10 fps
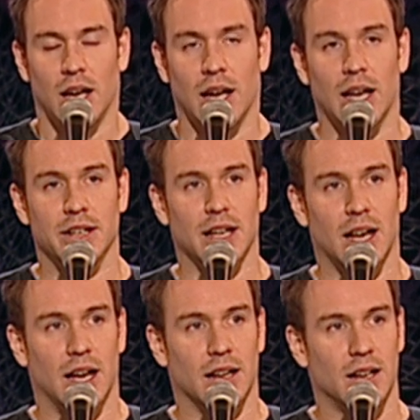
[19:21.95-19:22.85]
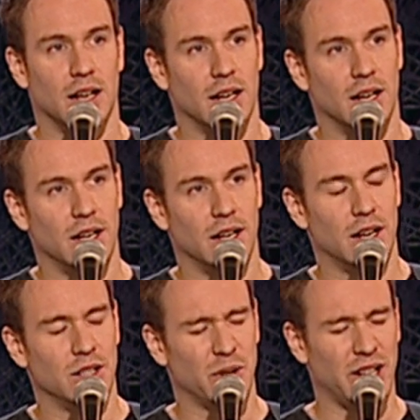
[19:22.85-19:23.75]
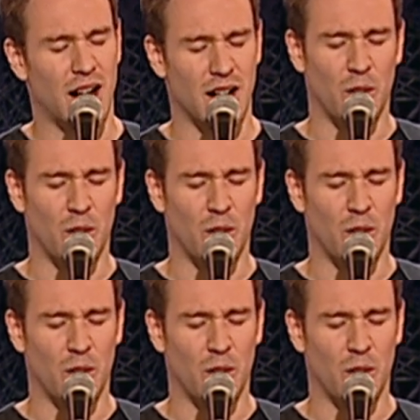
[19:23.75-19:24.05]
And it was really hard.